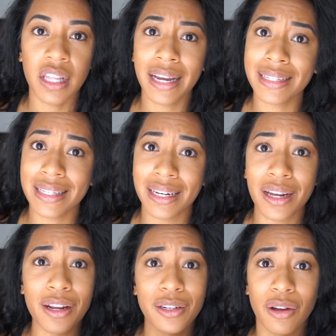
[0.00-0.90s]
Like I said,
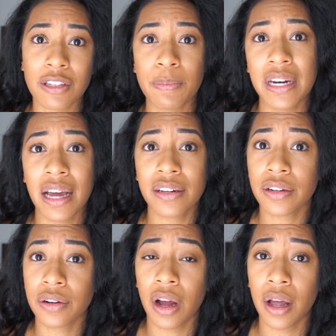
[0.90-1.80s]
don't spit it out in
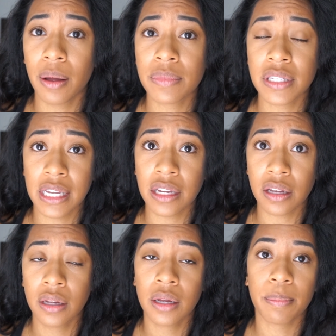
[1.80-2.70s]
your sink.
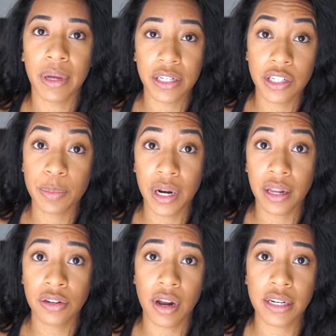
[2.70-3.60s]
Make sure you spit it out
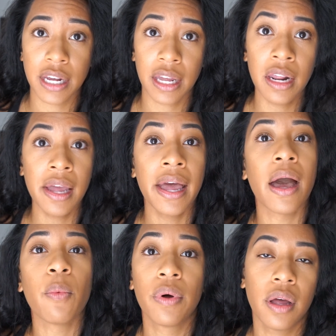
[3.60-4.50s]
in the trash can.
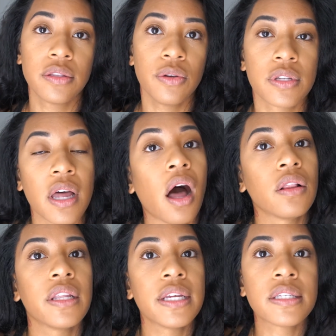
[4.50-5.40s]
And what I'll do is
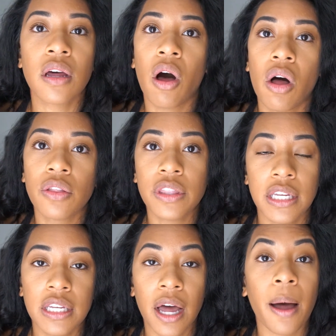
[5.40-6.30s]
I'll list all
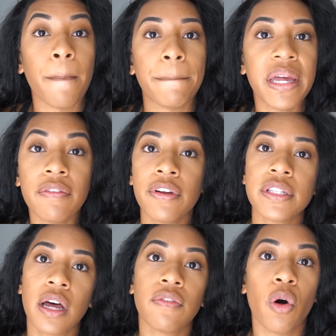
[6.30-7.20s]
the
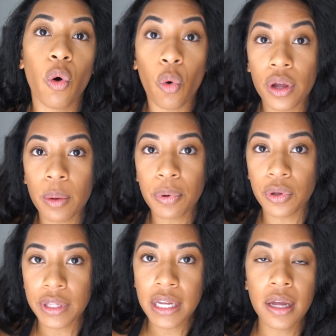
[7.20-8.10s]
benefits of oil
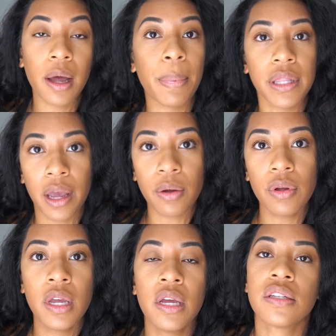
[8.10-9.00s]
pulling below,
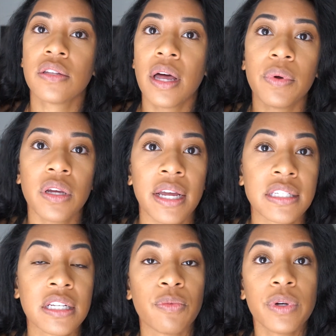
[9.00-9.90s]
so that way you guys
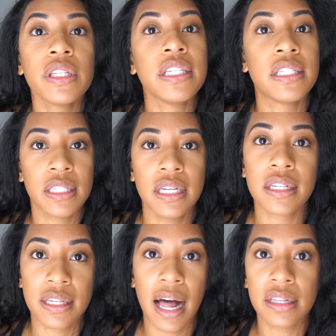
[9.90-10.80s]
can really see
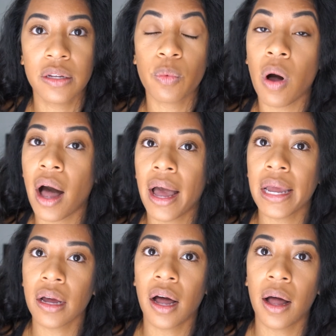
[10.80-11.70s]
exactly why